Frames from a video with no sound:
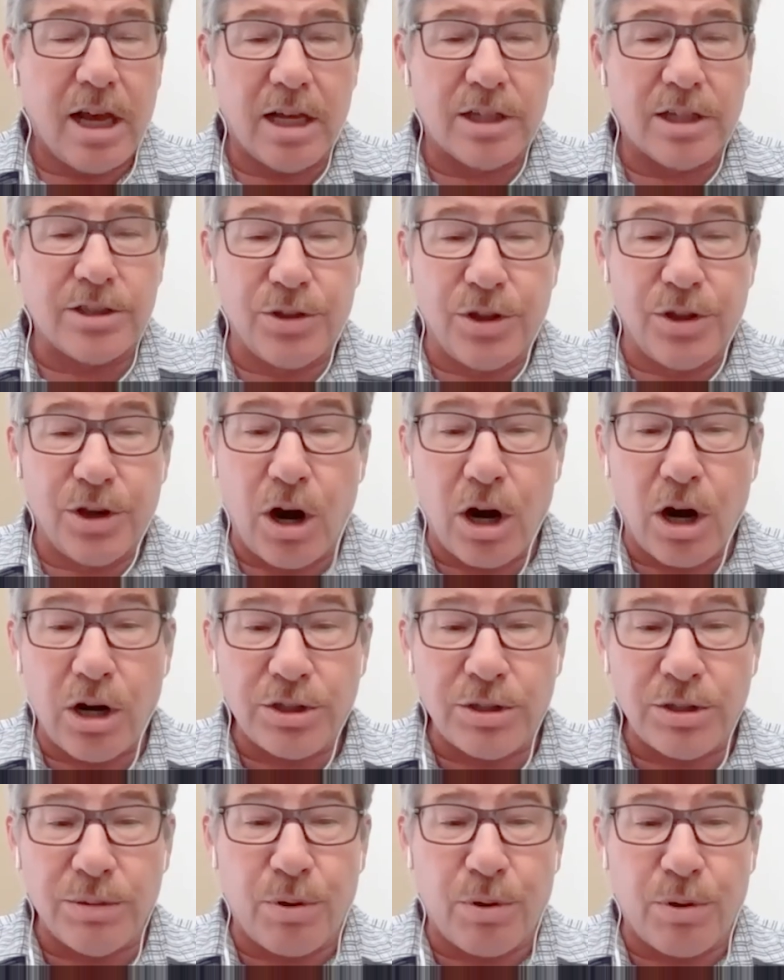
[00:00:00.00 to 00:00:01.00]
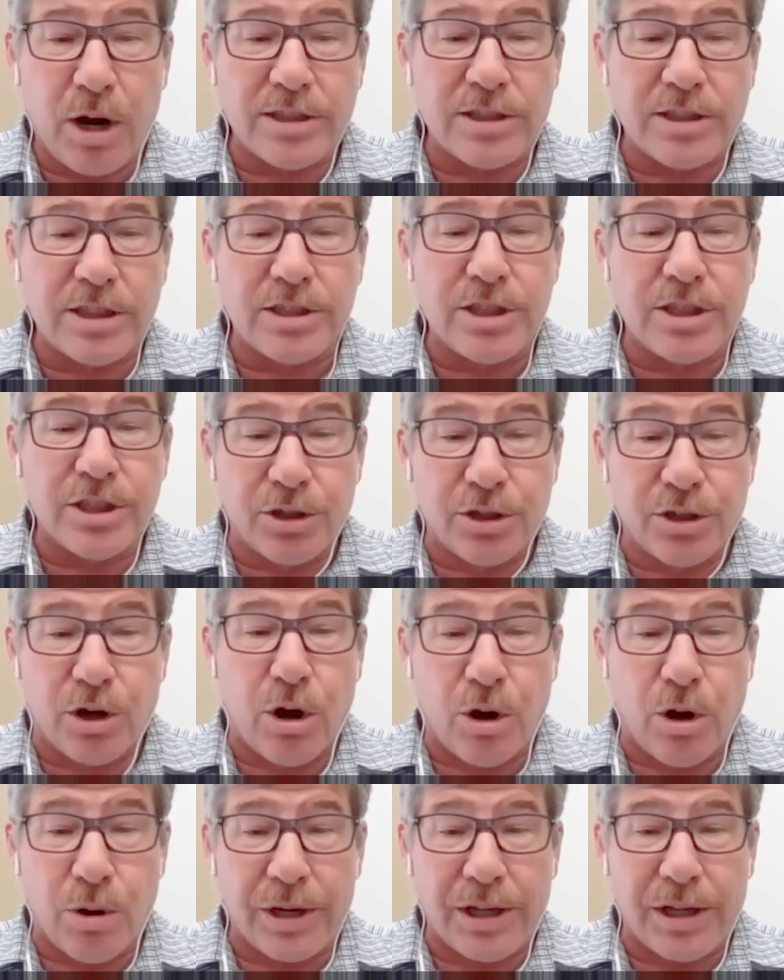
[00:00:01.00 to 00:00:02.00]
So there are some processes that are
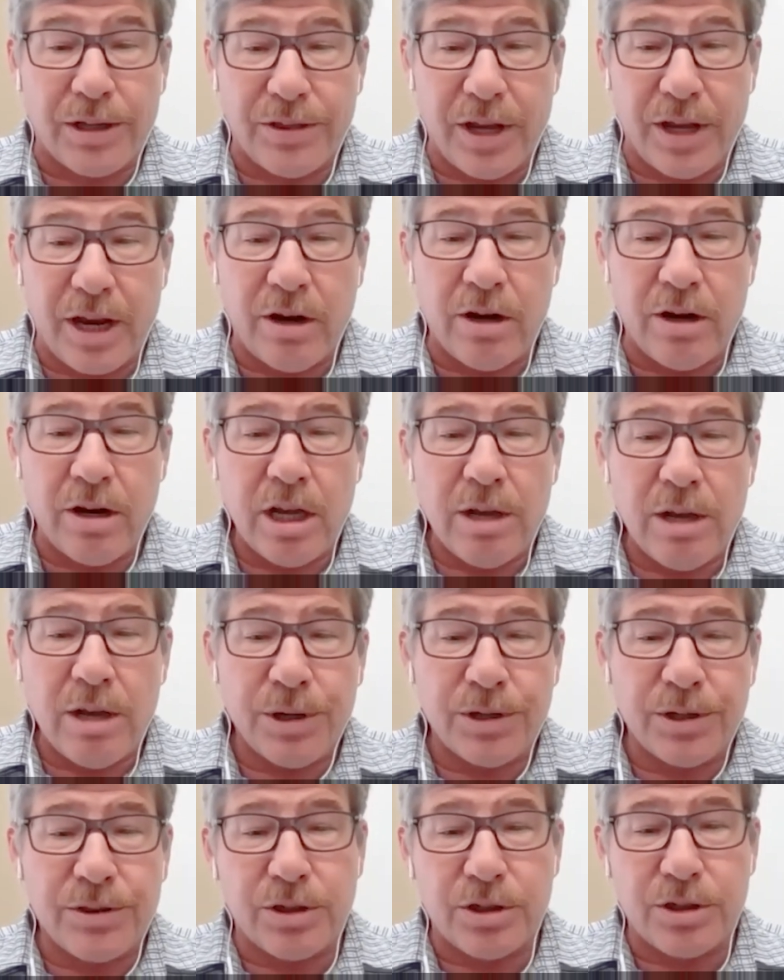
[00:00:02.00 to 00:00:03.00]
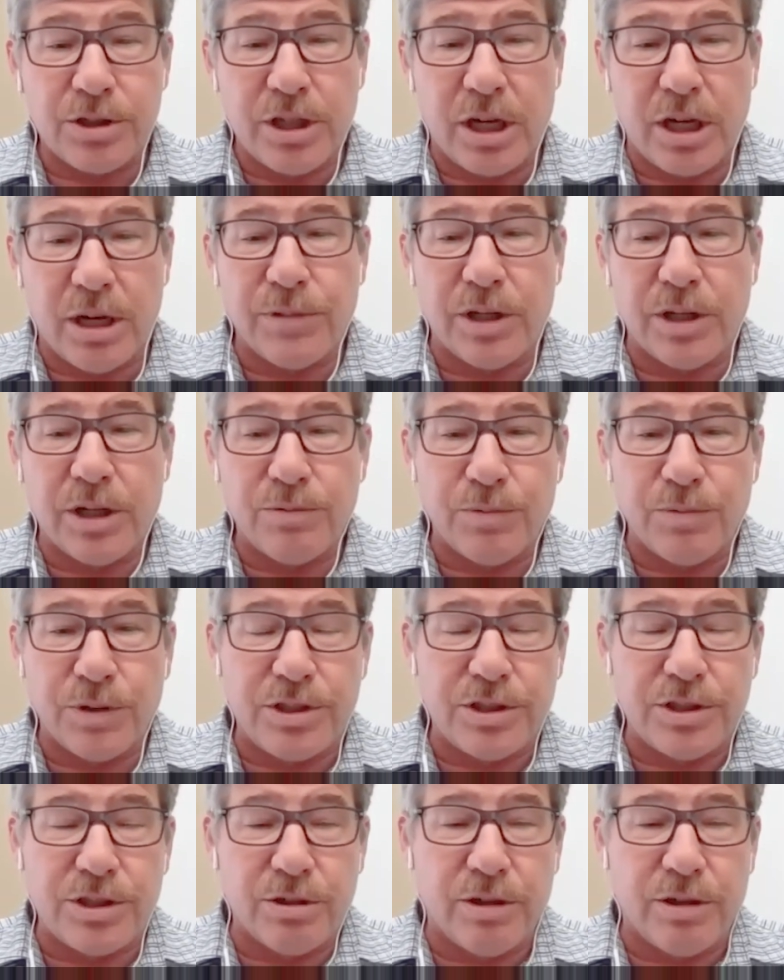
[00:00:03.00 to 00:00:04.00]
already there, but there's some that we
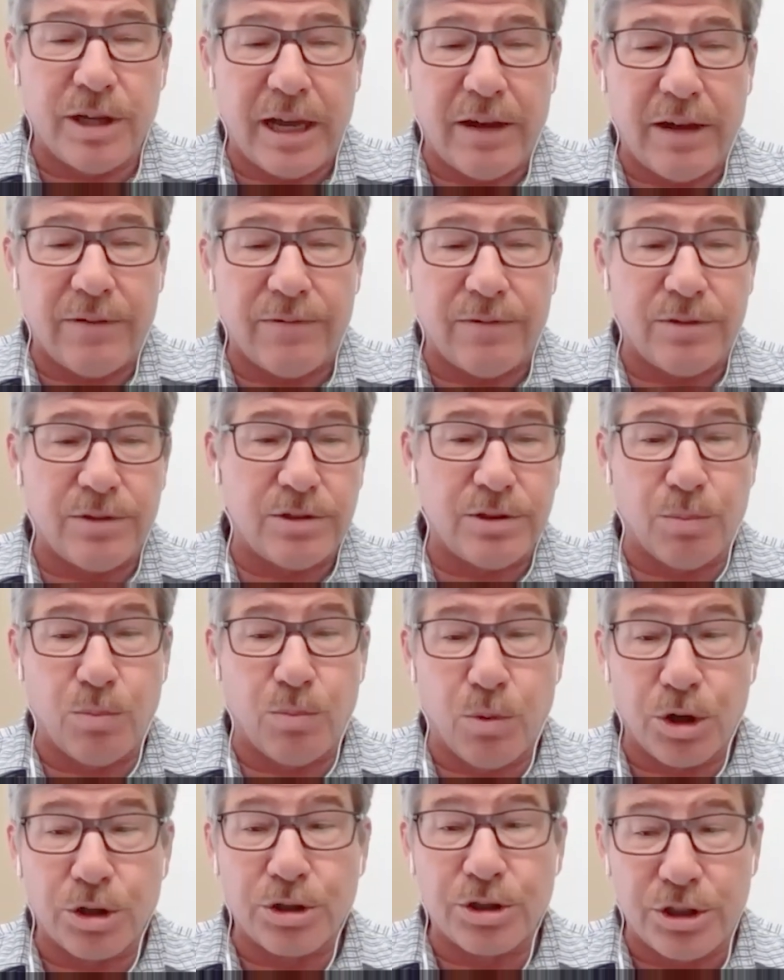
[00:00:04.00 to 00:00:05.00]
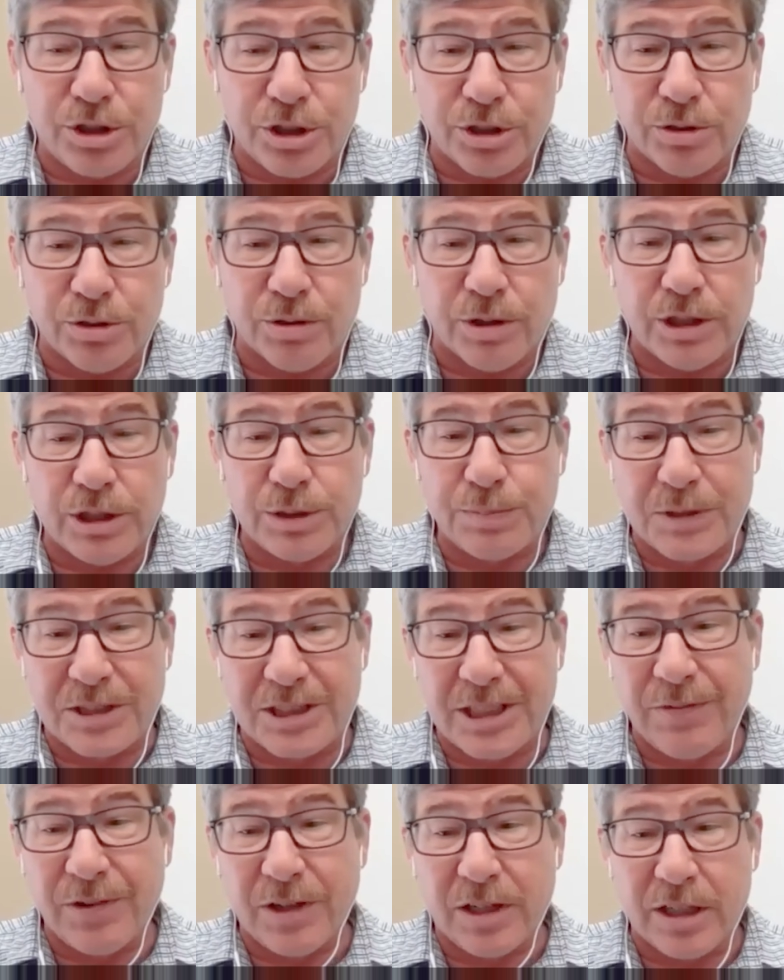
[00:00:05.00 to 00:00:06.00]
still have some work to do. And
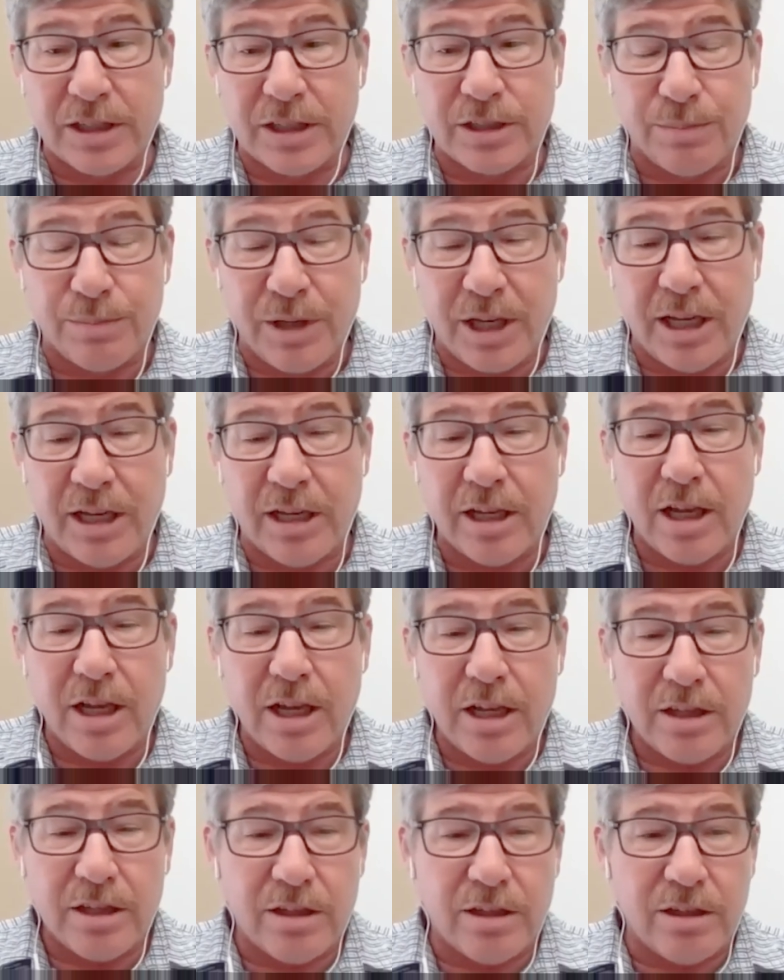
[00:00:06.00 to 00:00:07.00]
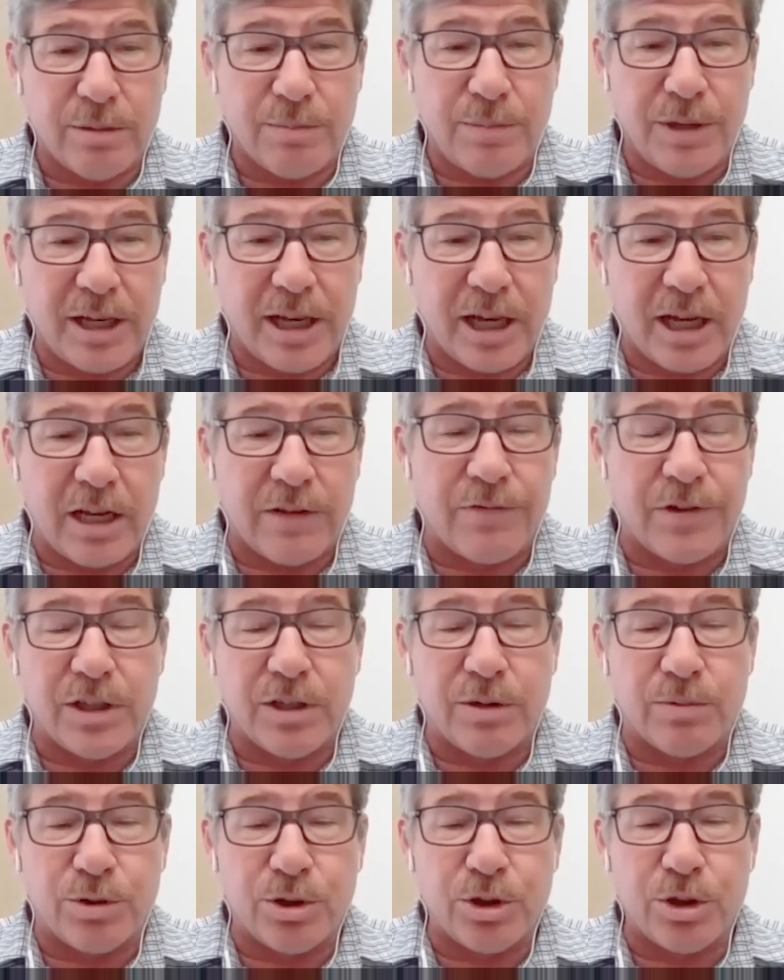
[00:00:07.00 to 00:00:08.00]
specifically to me, the big elephant in
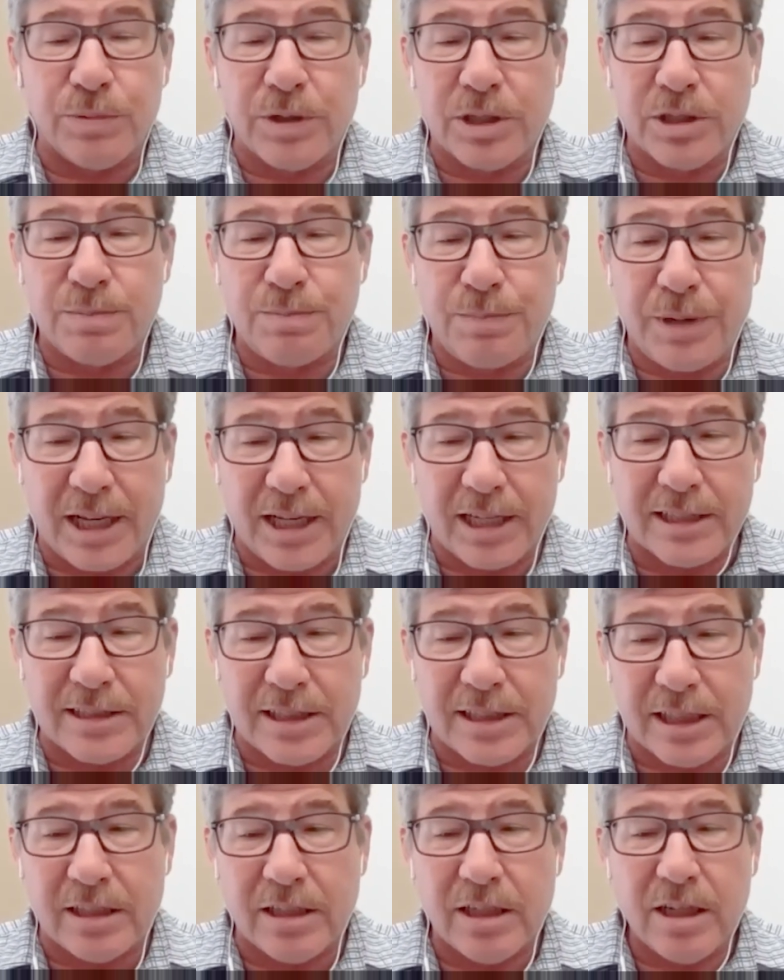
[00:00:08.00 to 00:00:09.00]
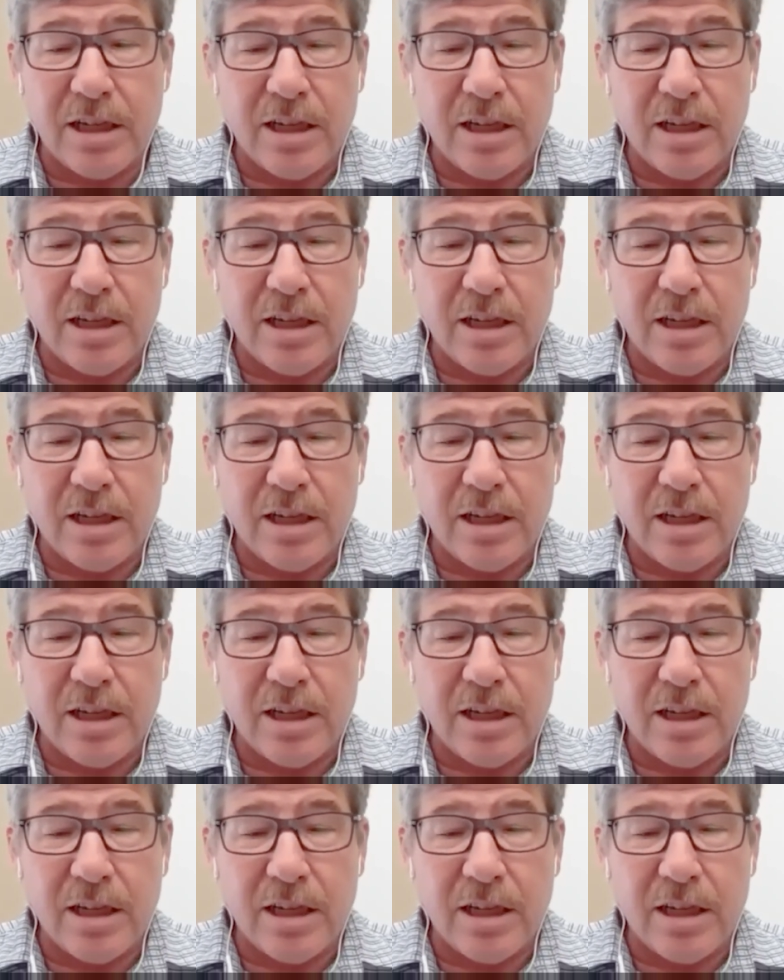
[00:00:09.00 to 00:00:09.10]
the room is pelleting.